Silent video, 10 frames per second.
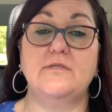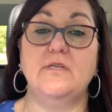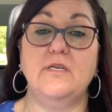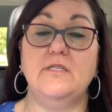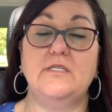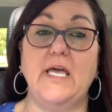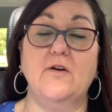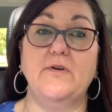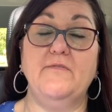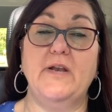they
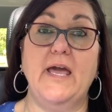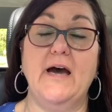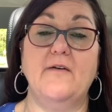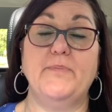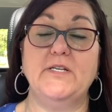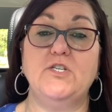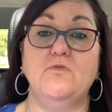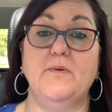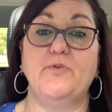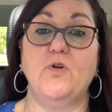don't even have but
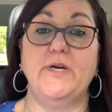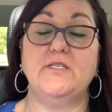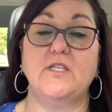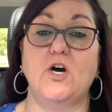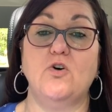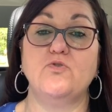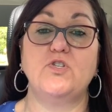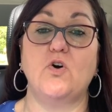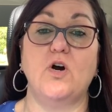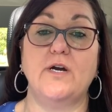2 employees in the whole
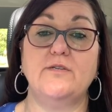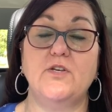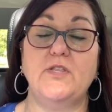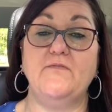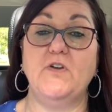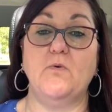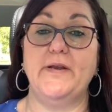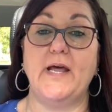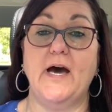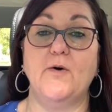store, so they have no
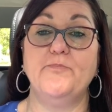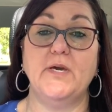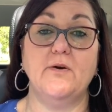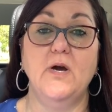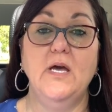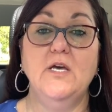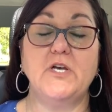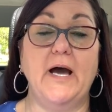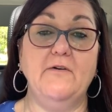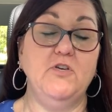one to help you.
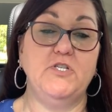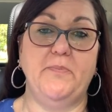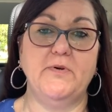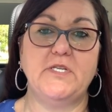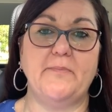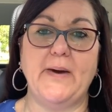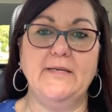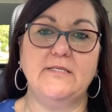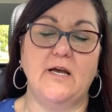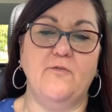So how are you supposed to buy
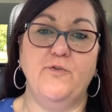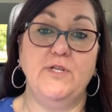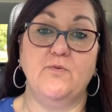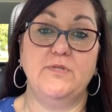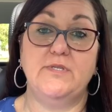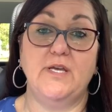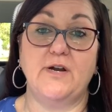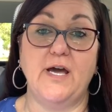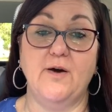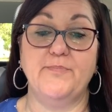stuff when no one's there
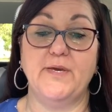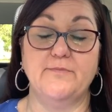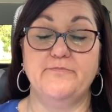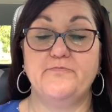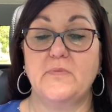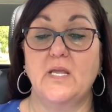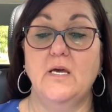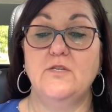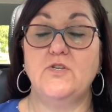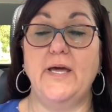to help you?
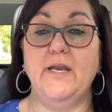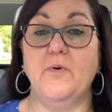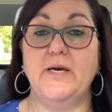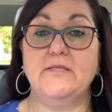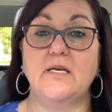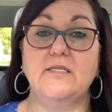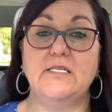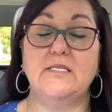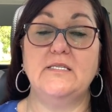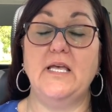So anyways,
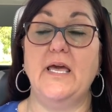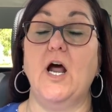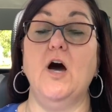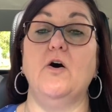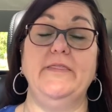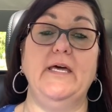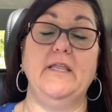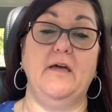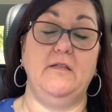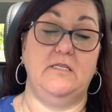this is the end. Oh, and then